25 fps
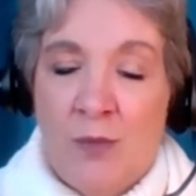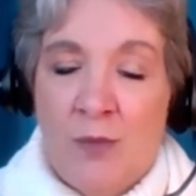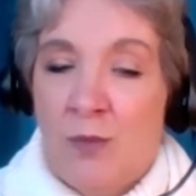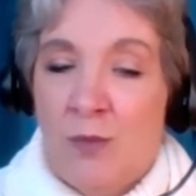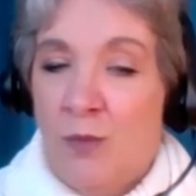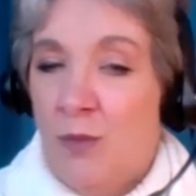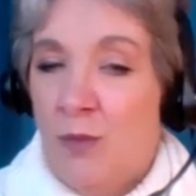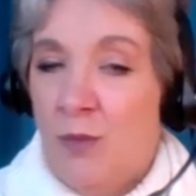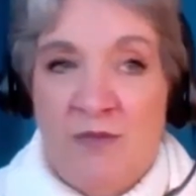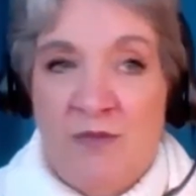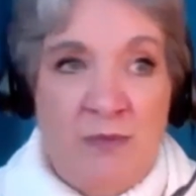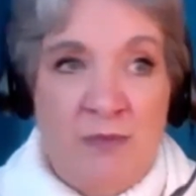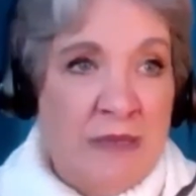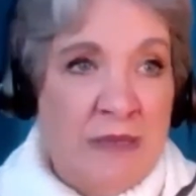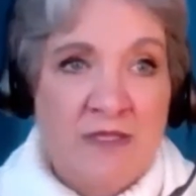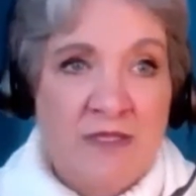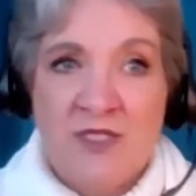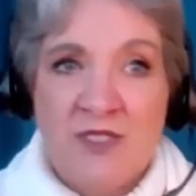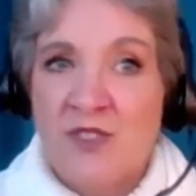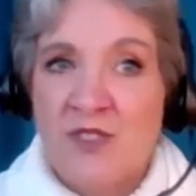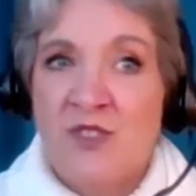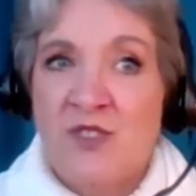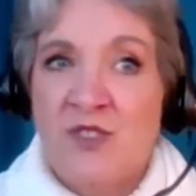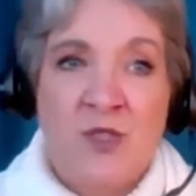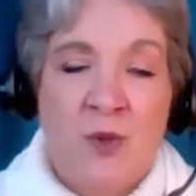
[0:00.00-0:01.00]
we've built
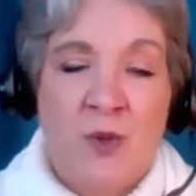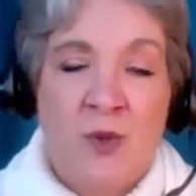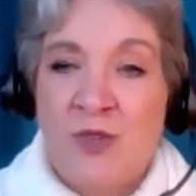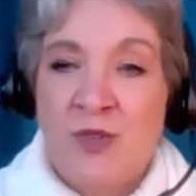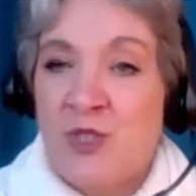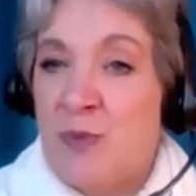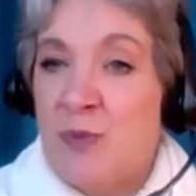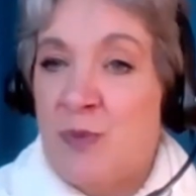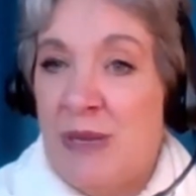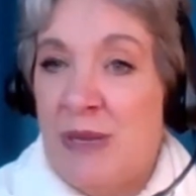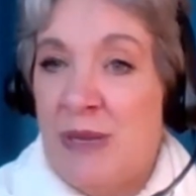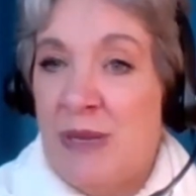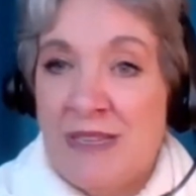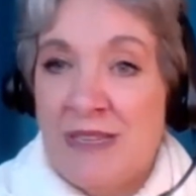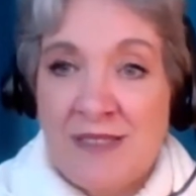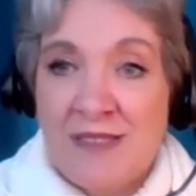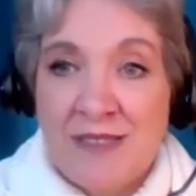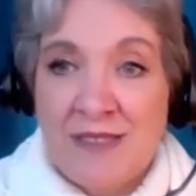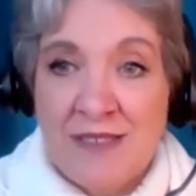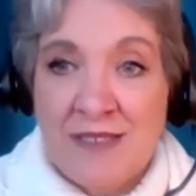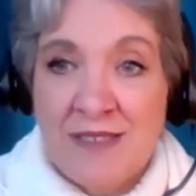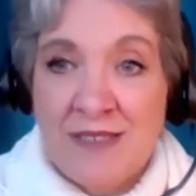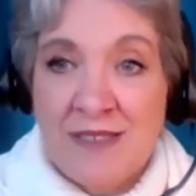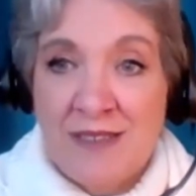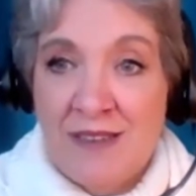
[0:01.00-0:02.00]
a sewage pit
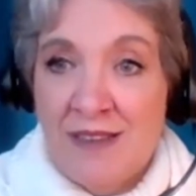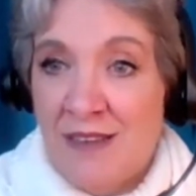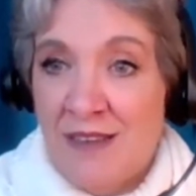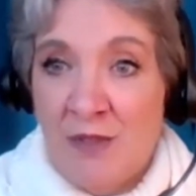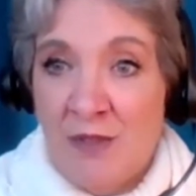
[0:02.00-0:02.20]
and